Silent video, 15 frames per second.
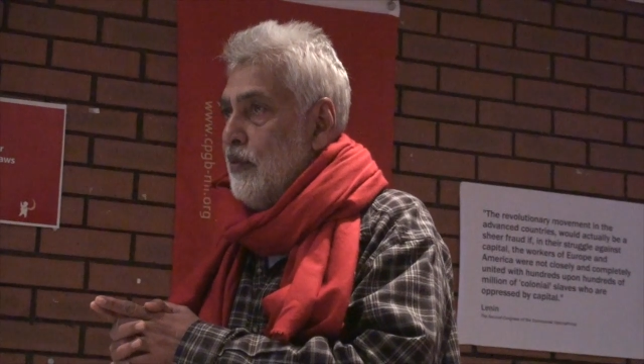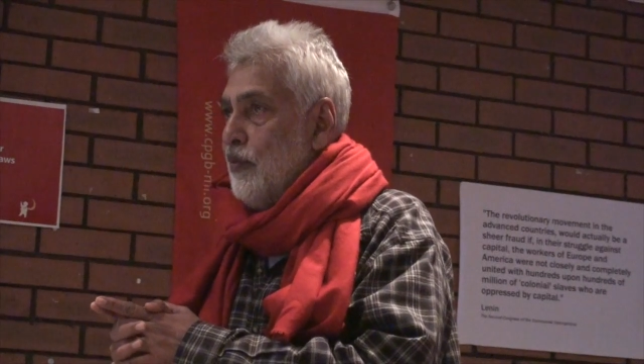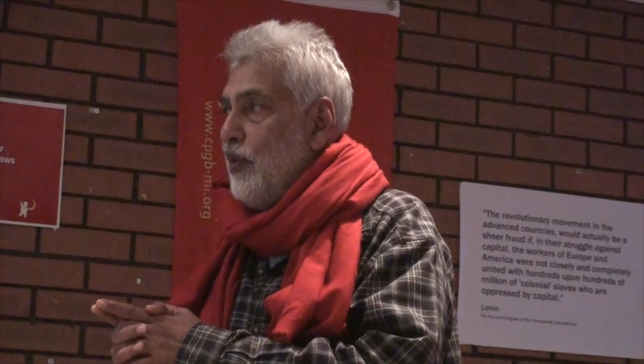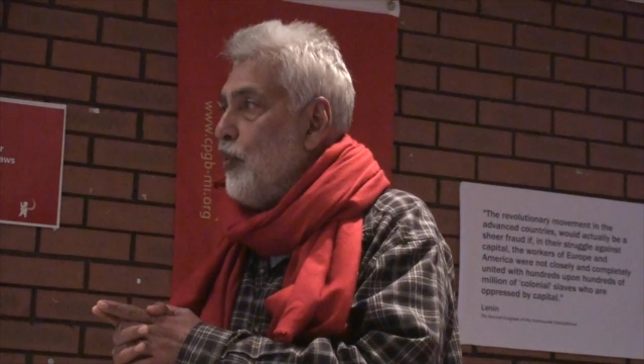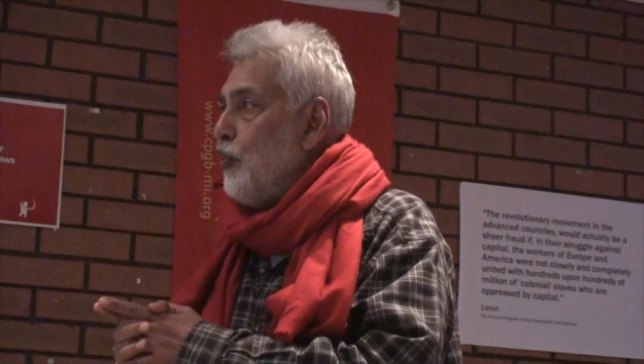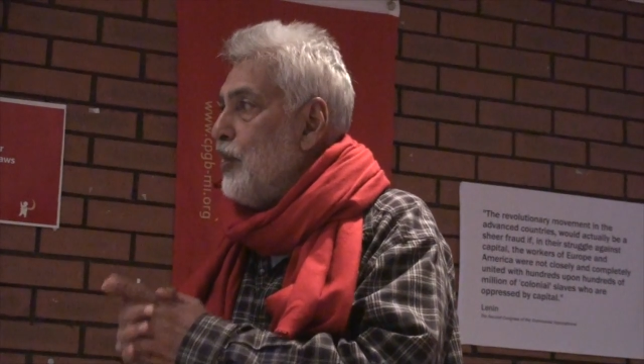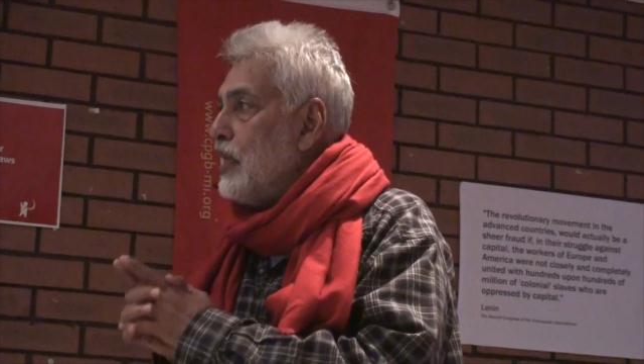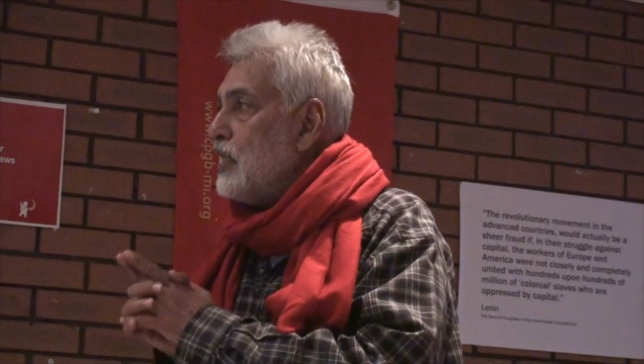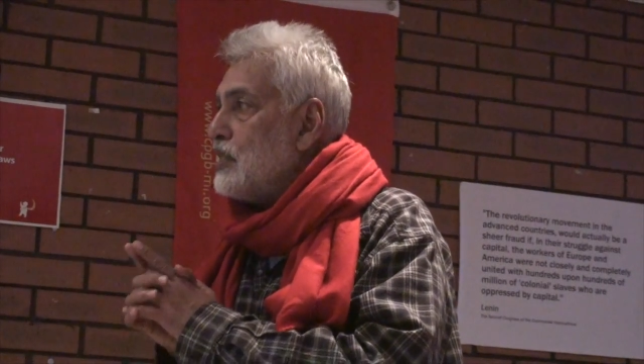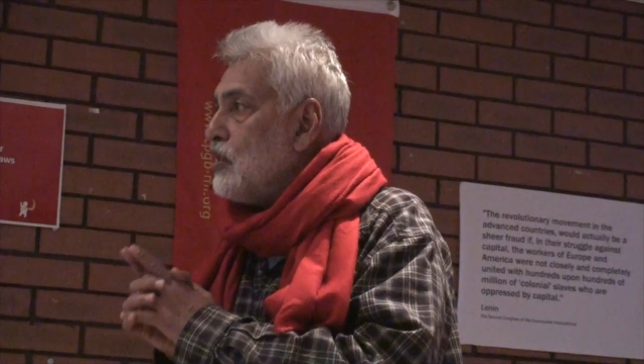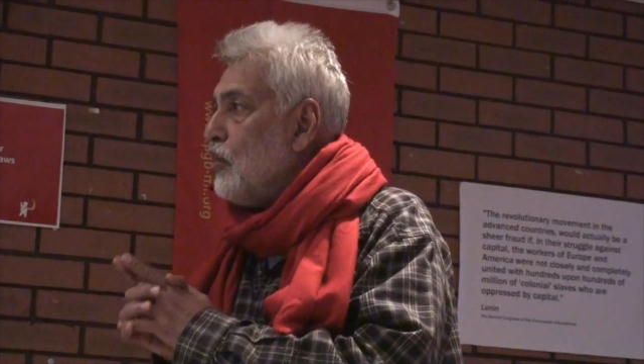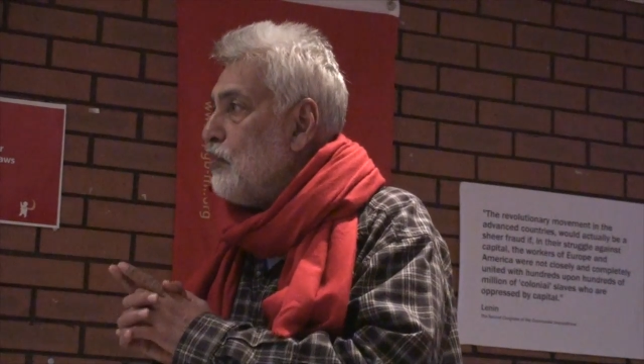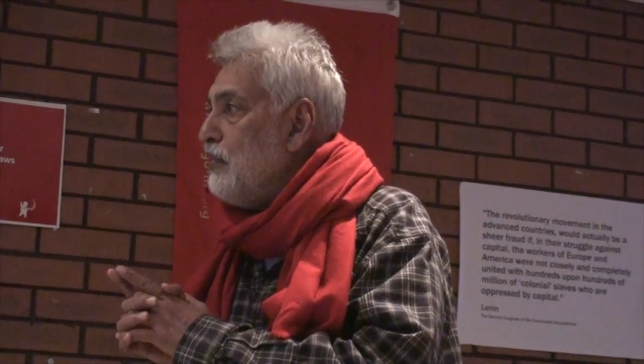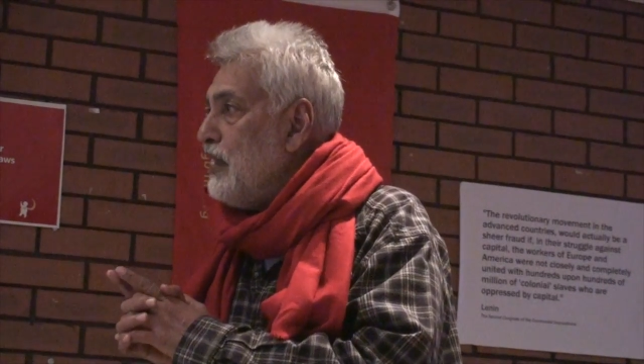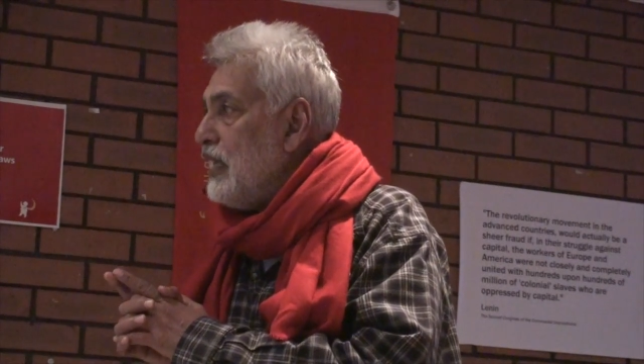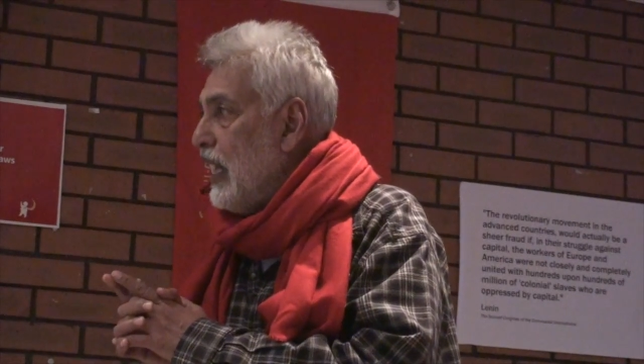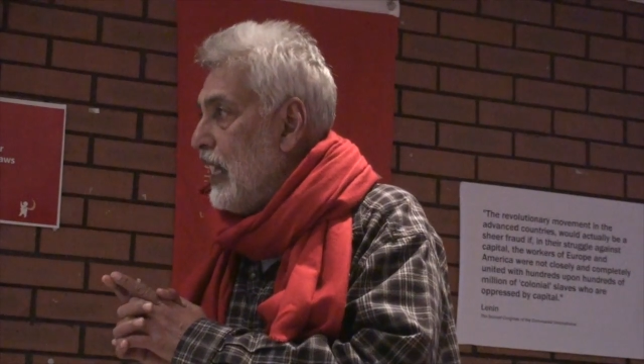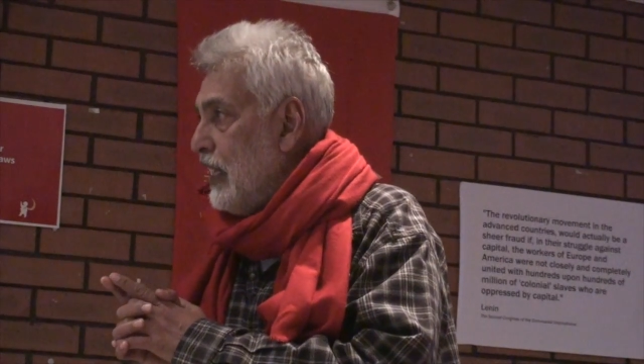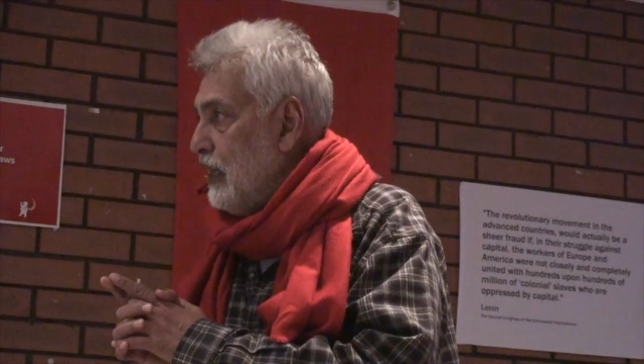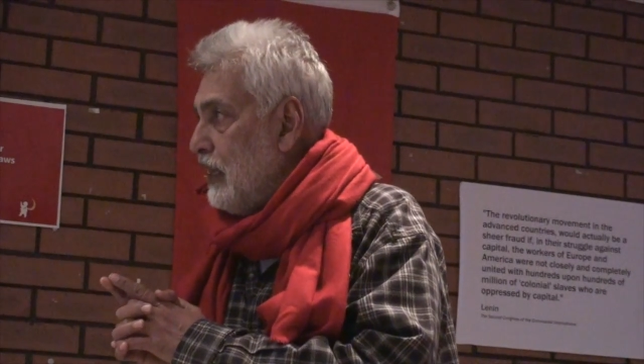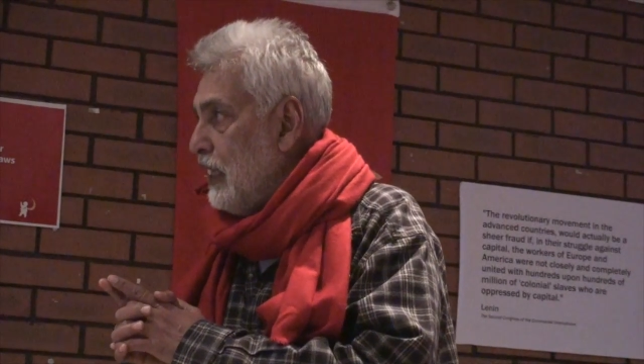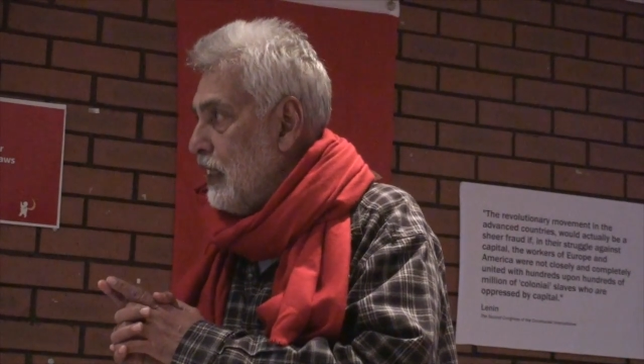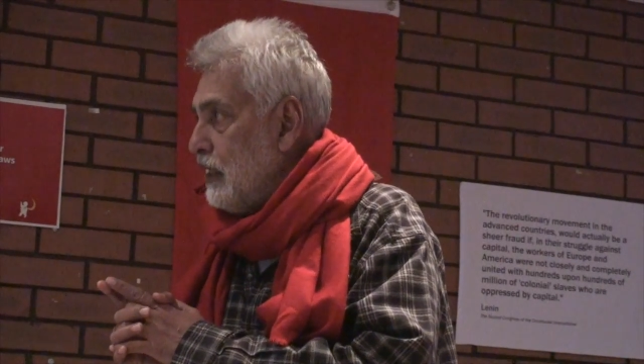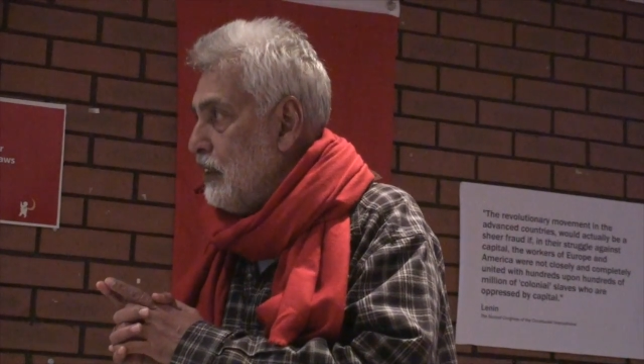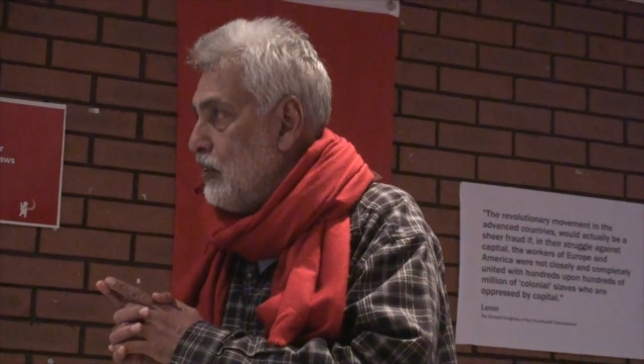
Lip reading: where words don't mean anything,